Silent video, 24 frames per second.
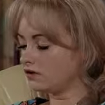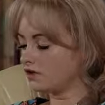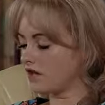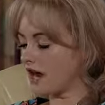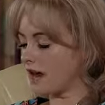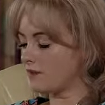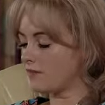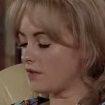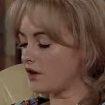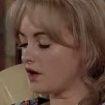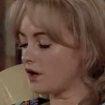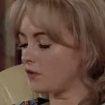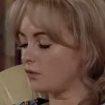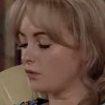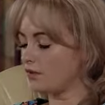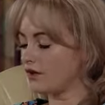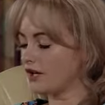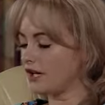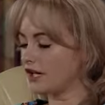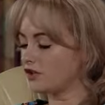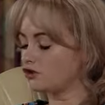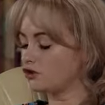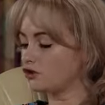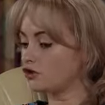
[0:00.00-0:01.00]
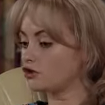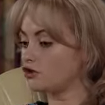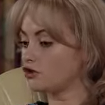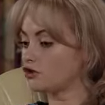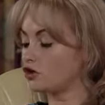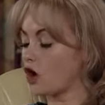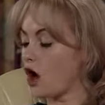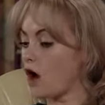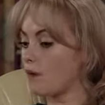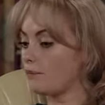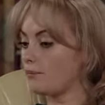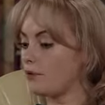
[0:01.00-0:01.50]
Gemma, will you just
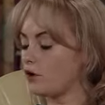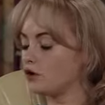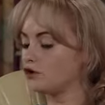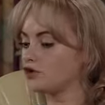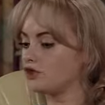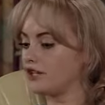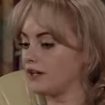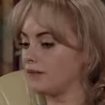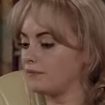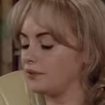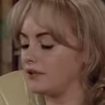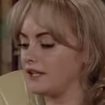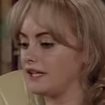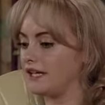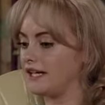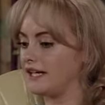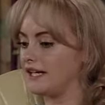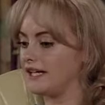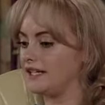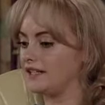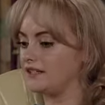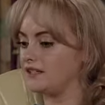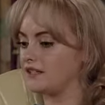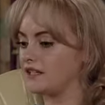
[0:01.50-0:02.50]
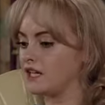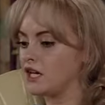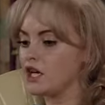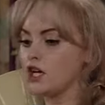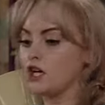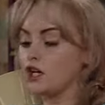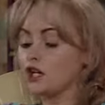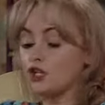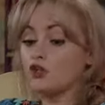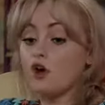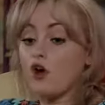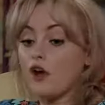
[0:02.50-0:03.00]
stop pushing, please?
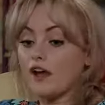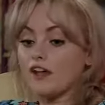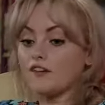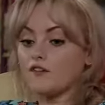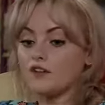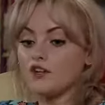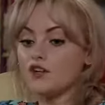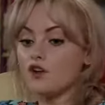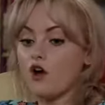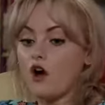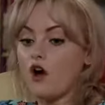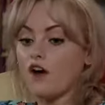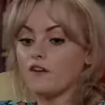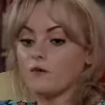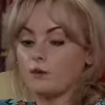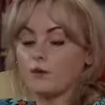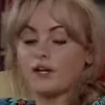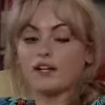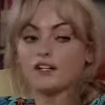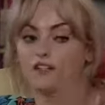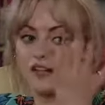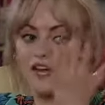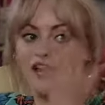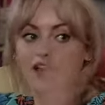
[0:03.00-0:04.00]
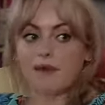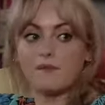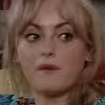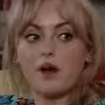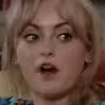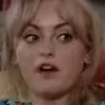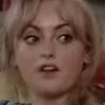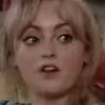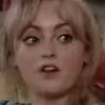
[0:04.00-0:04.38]
You don't even know if we can claim